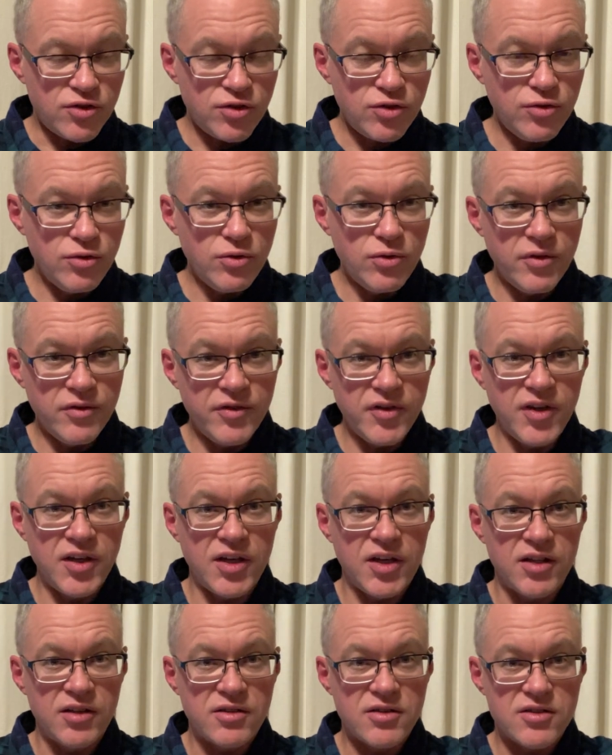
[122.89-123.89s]
two
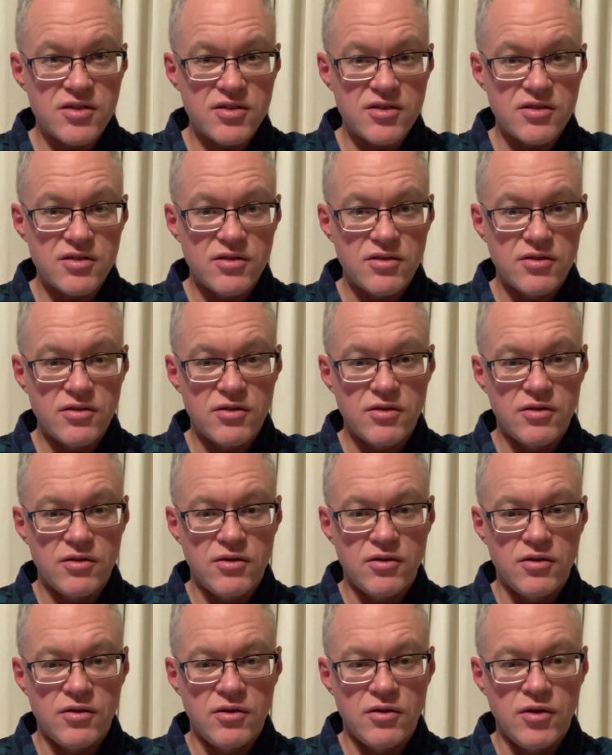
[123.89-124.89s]
events
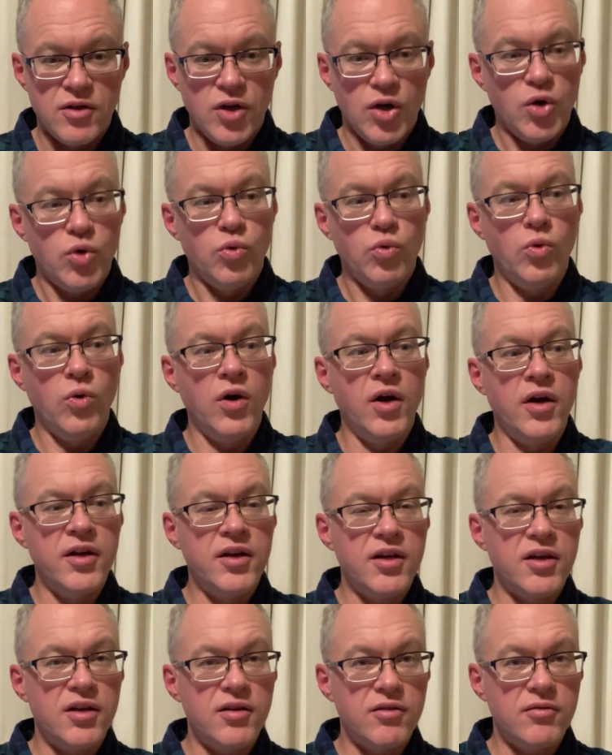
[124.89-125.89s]
one
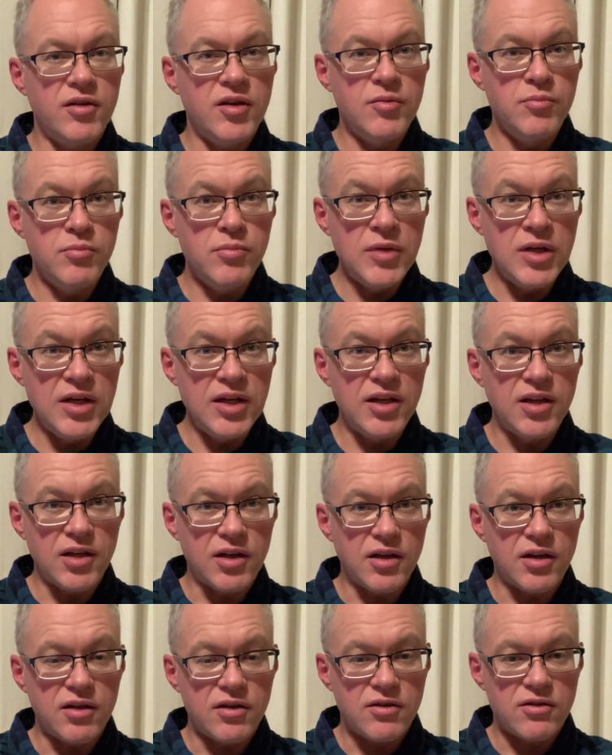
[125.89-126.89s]

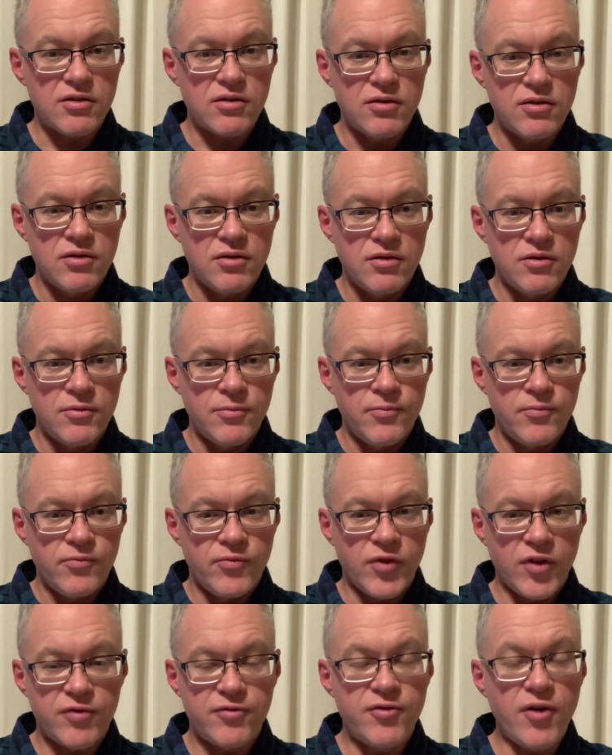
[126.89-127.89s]
immediate,
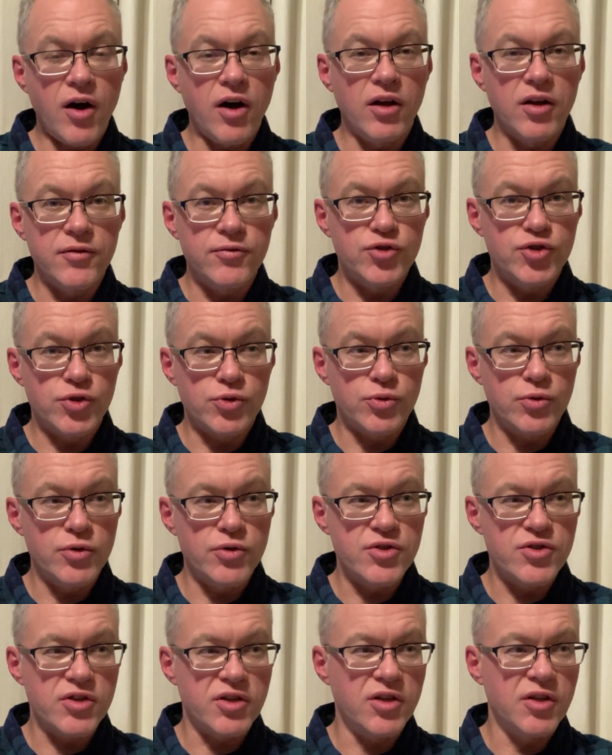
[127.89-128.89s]
the fall of
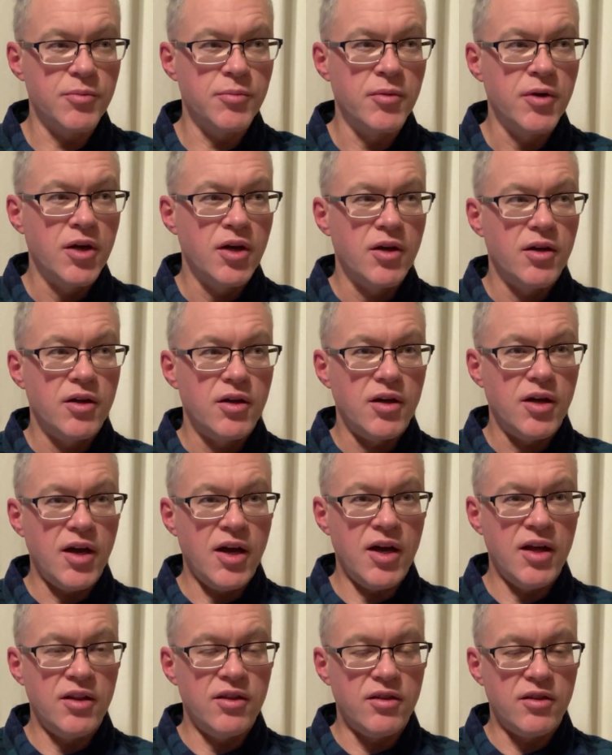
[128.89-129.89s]
Jerusalem,
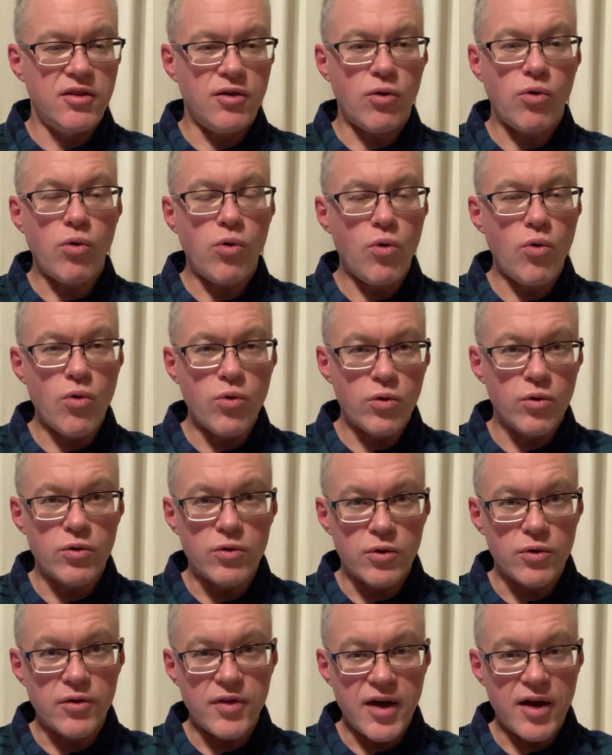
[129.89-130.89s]
and the
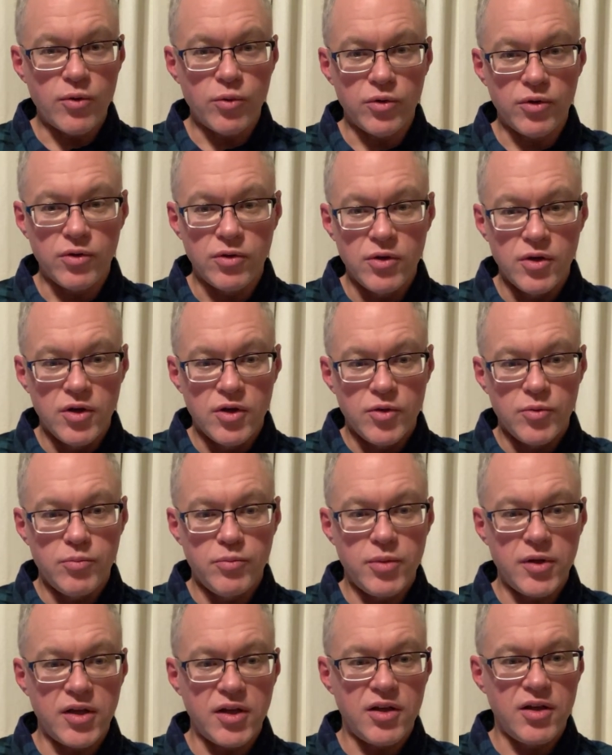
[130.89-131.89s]
horror that will
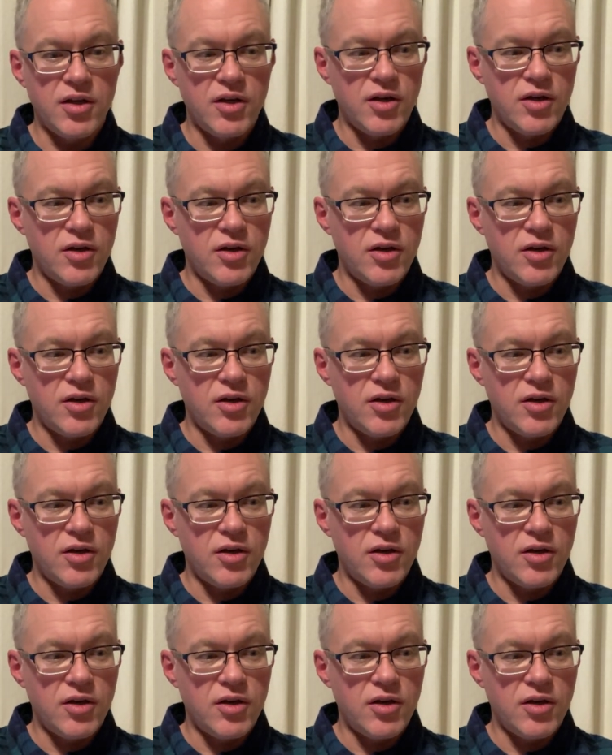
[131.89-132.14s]
be